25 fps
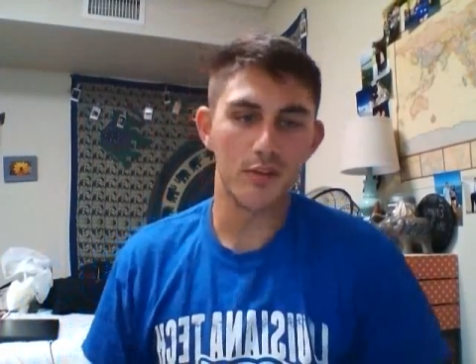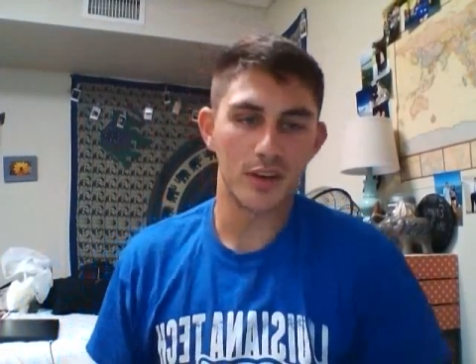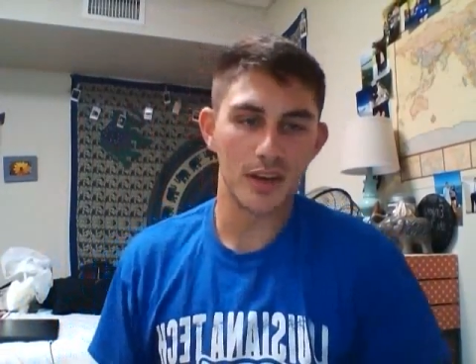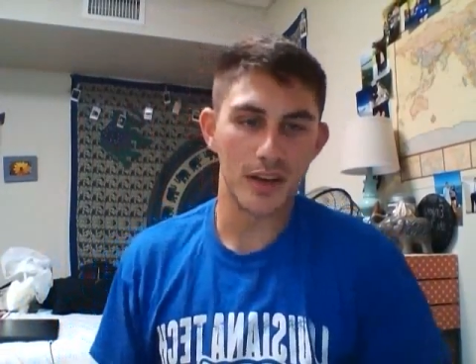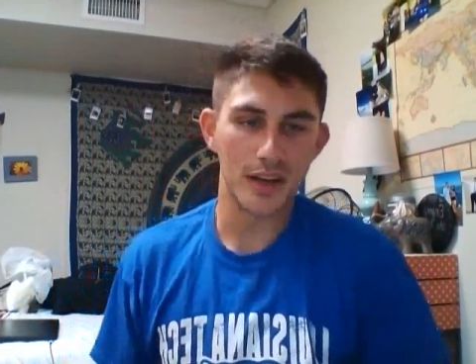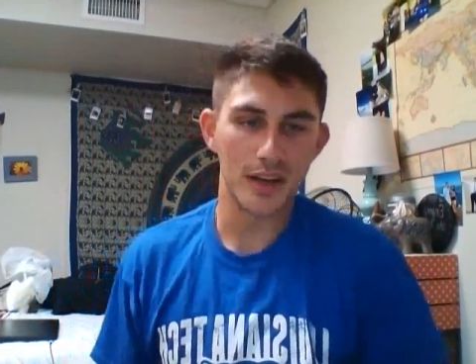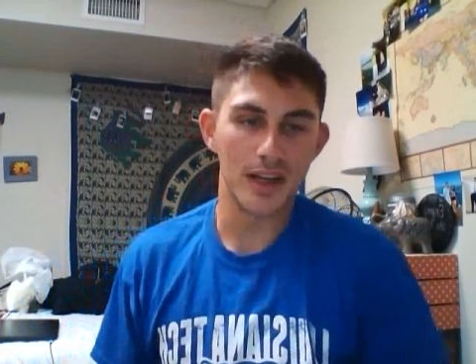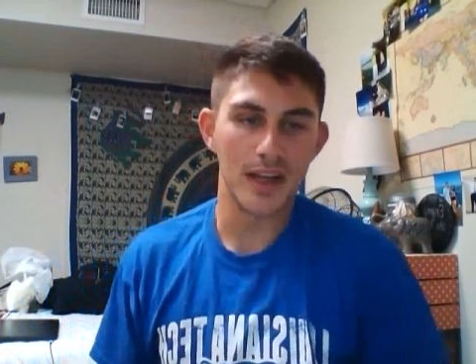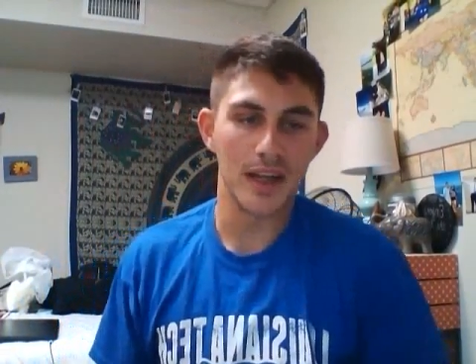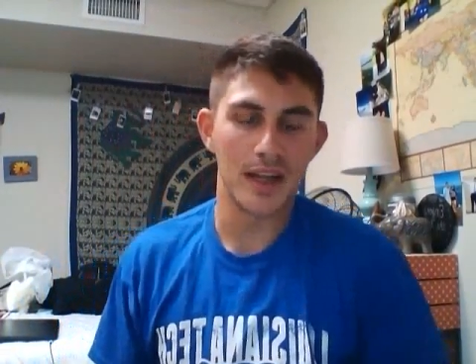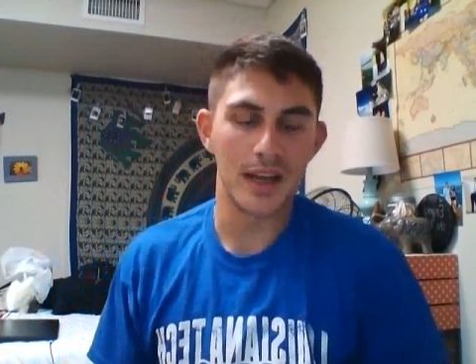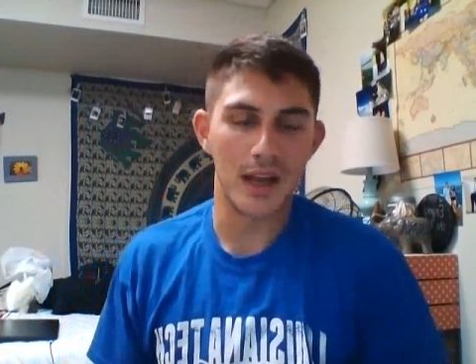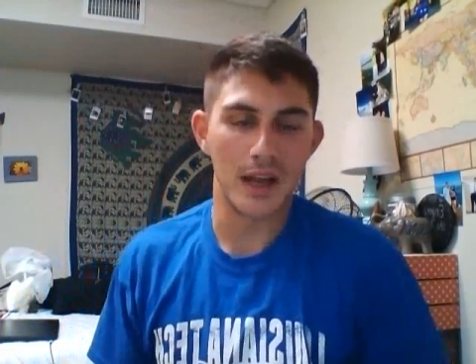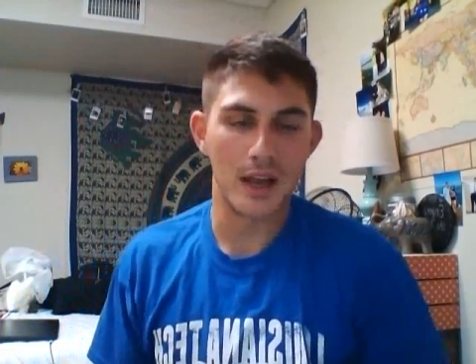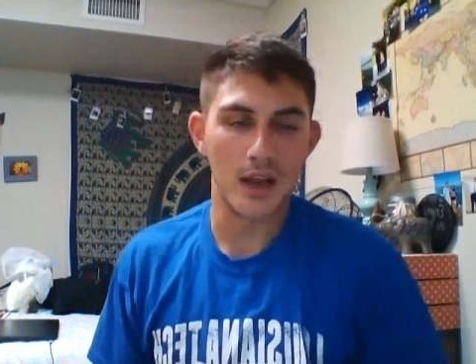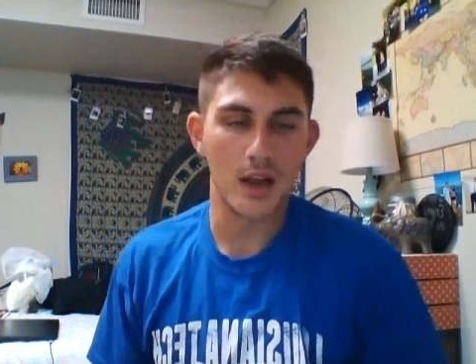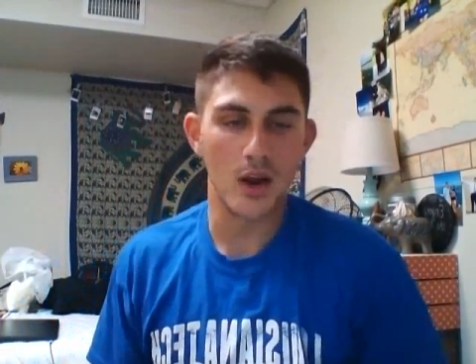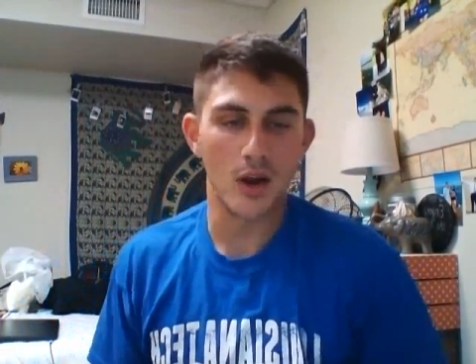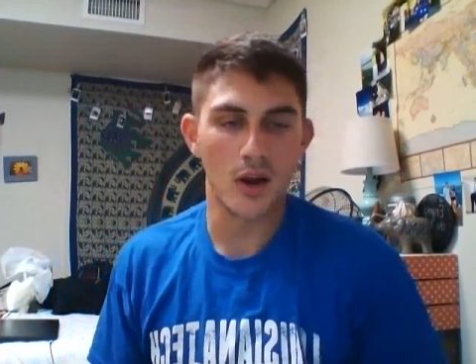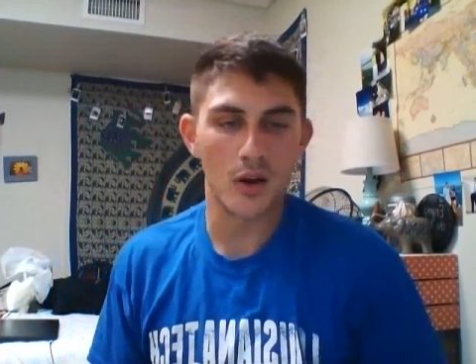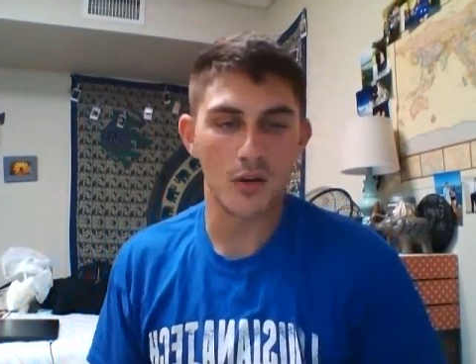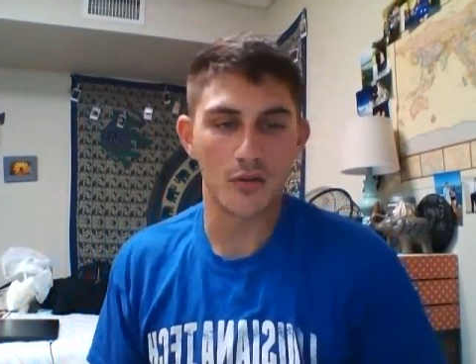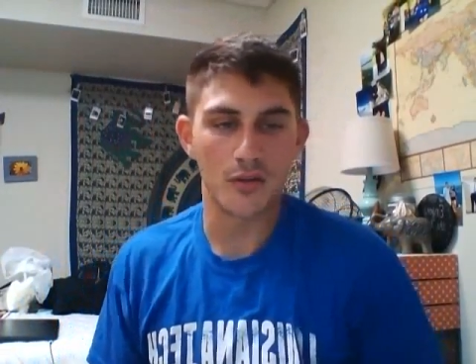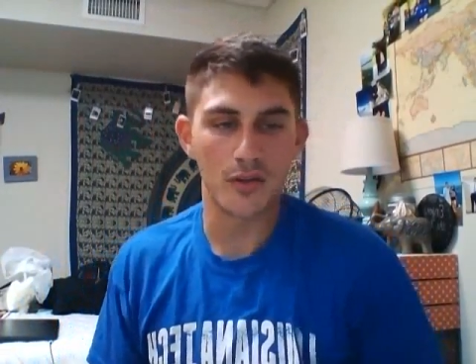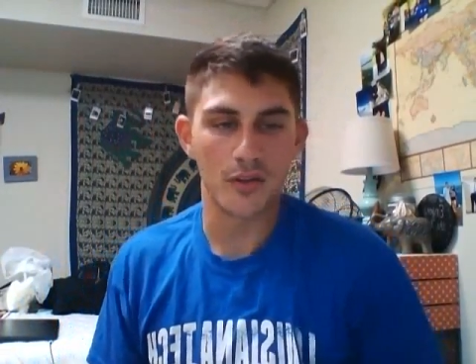cleaning an
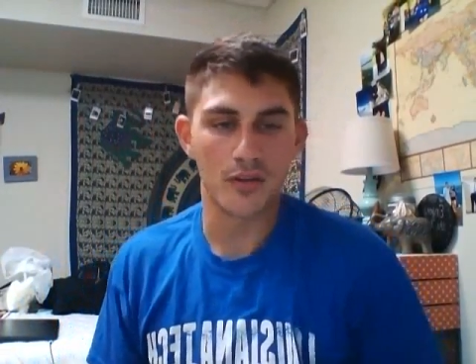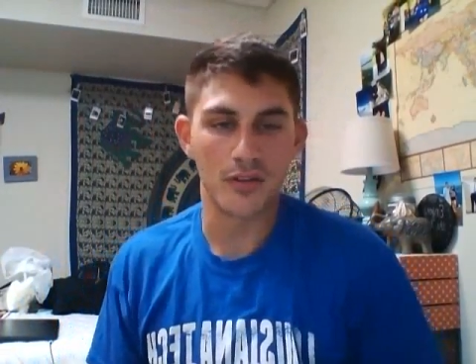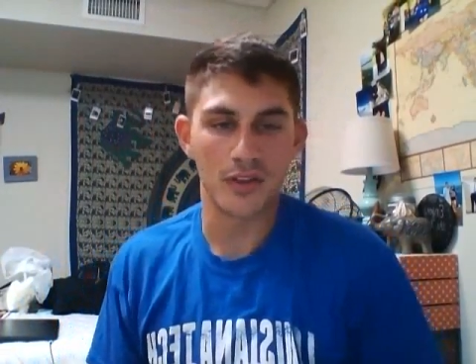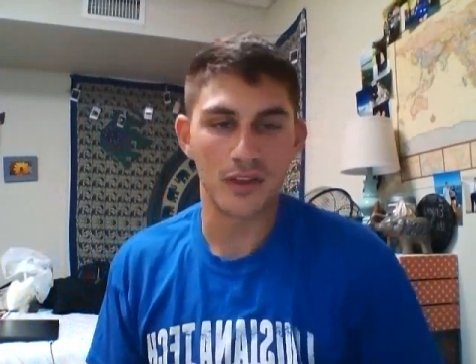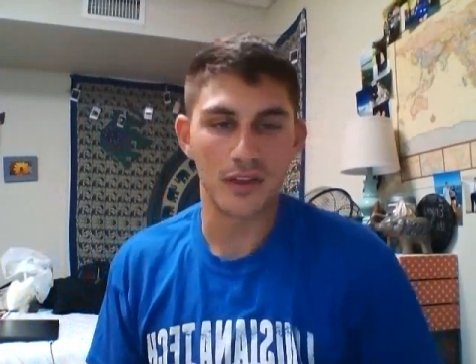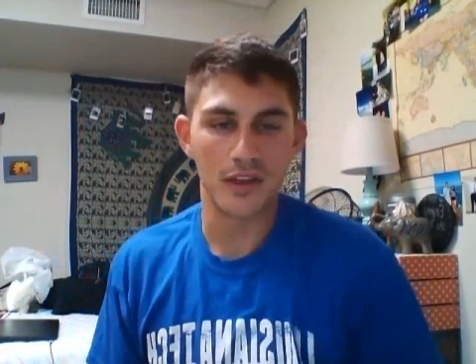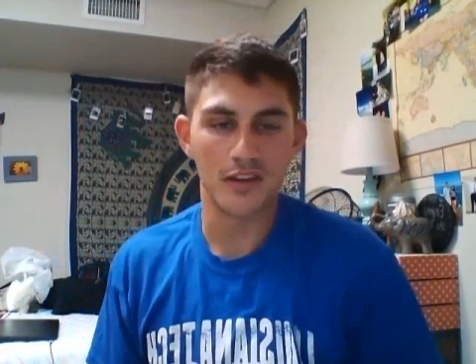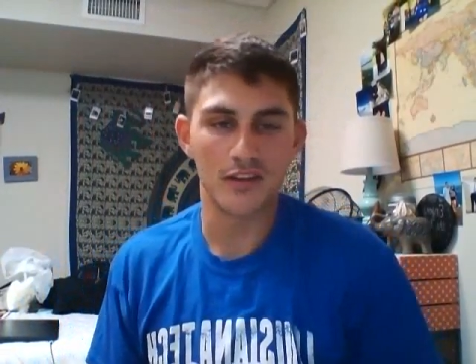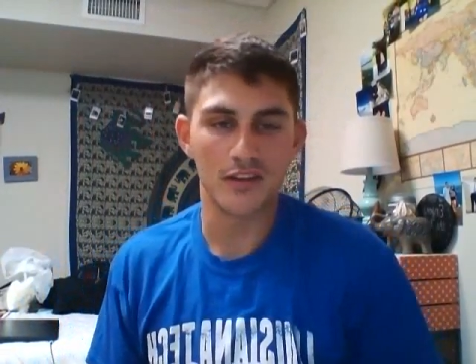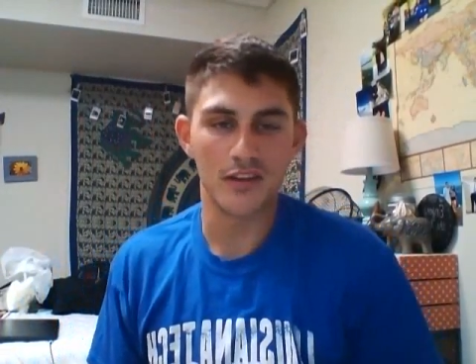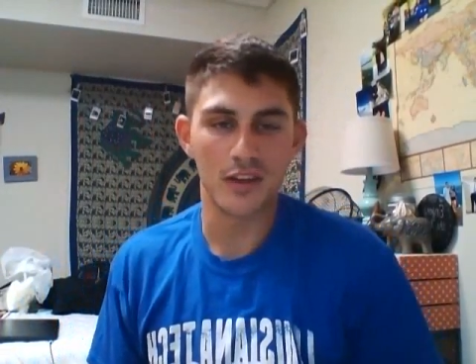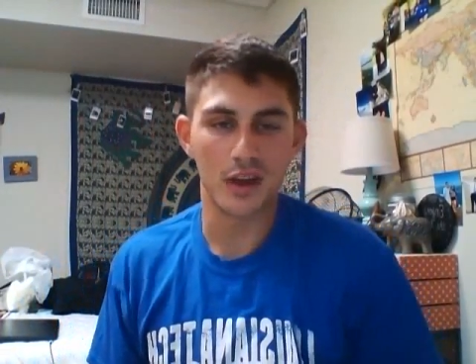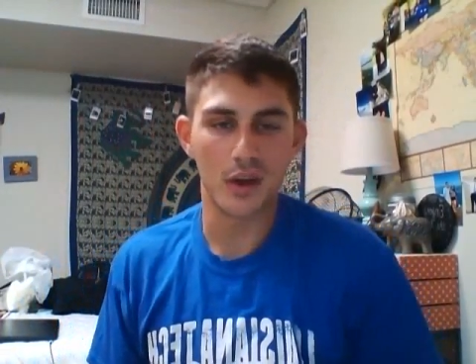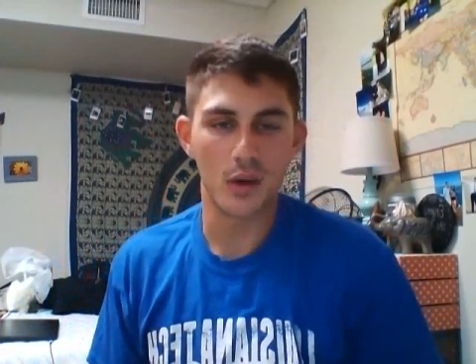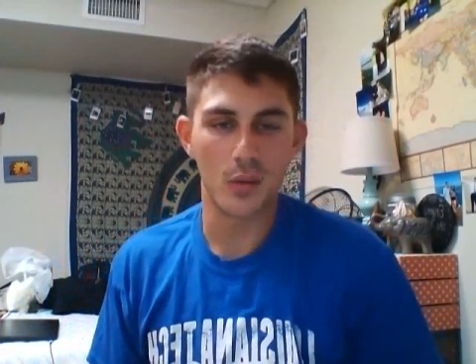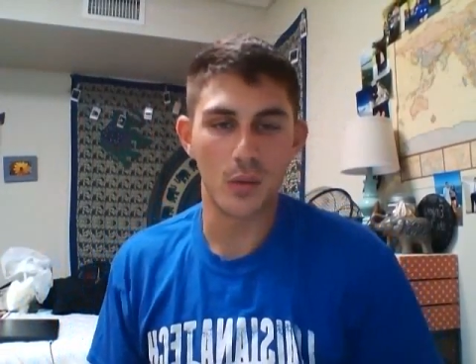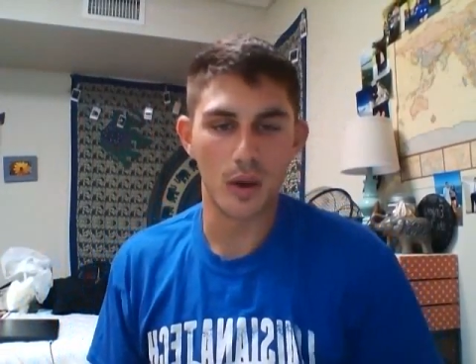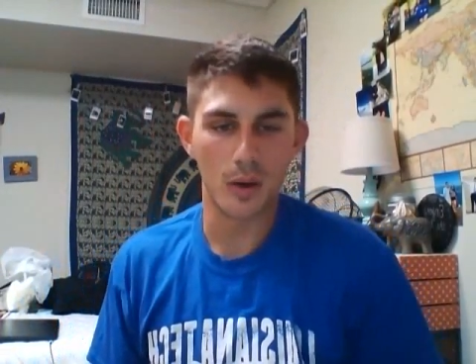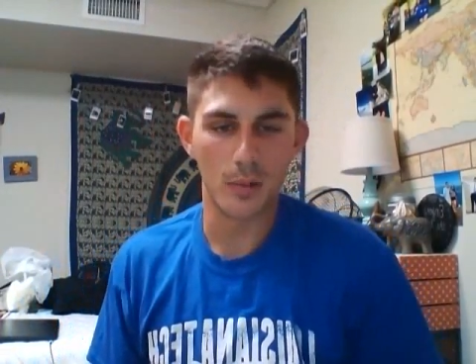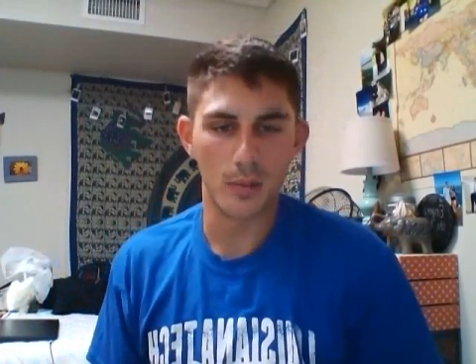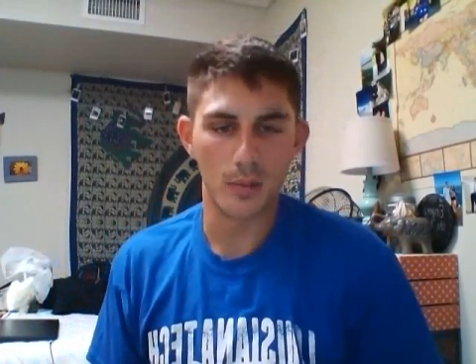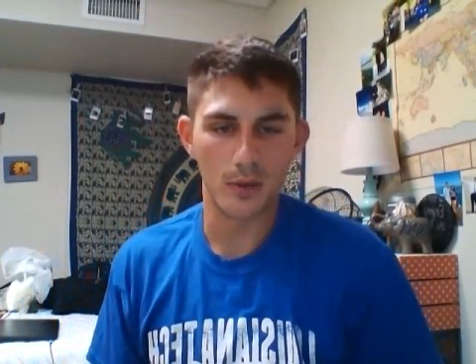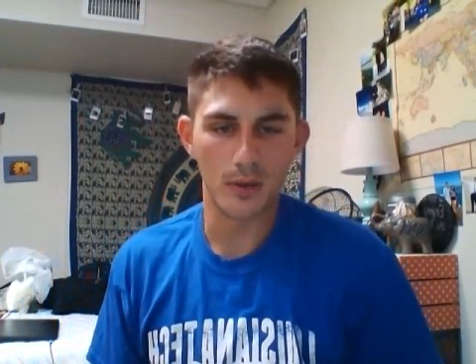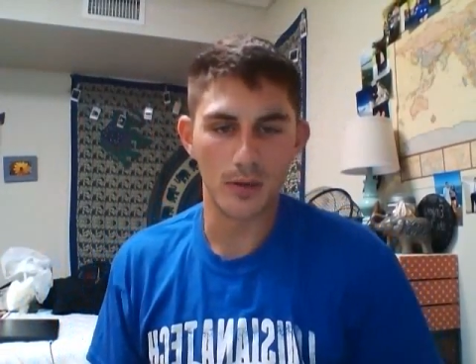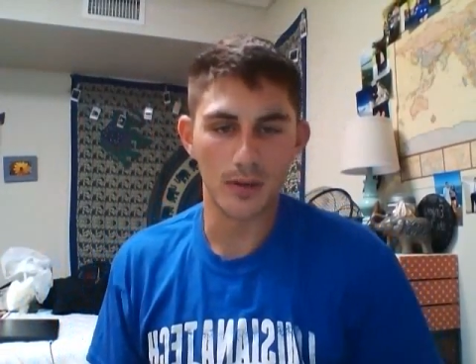AR-15 style
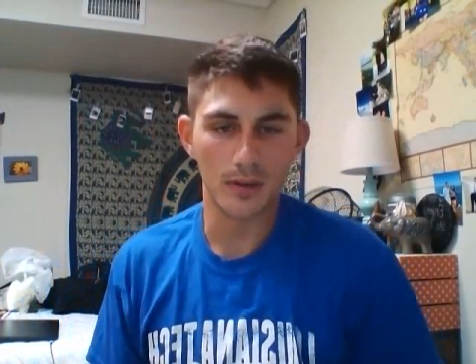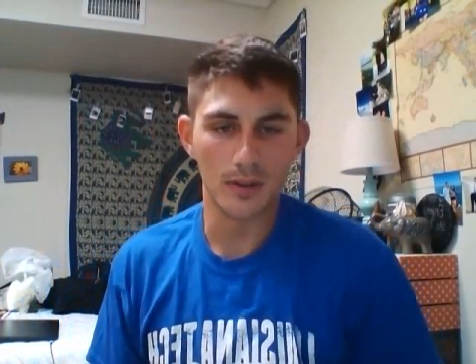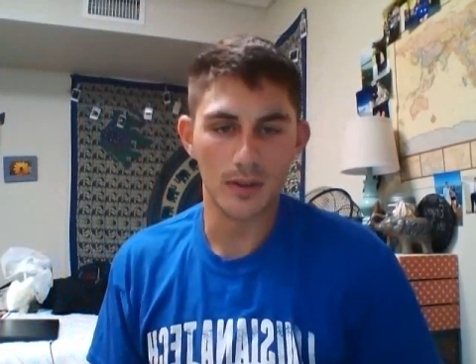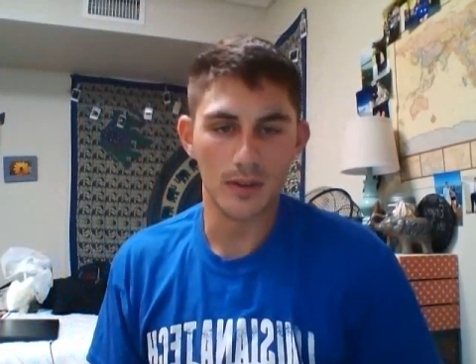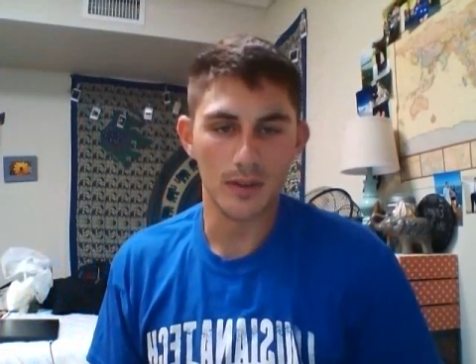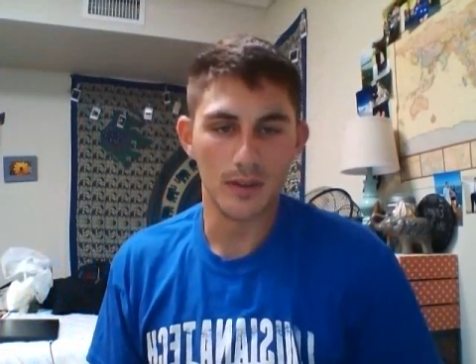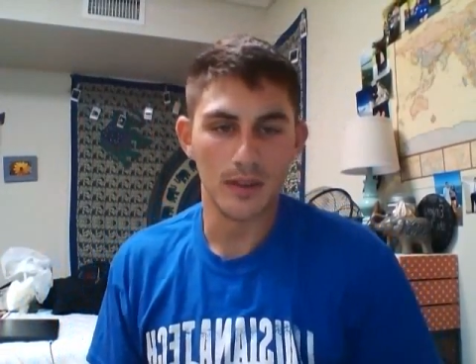weapon.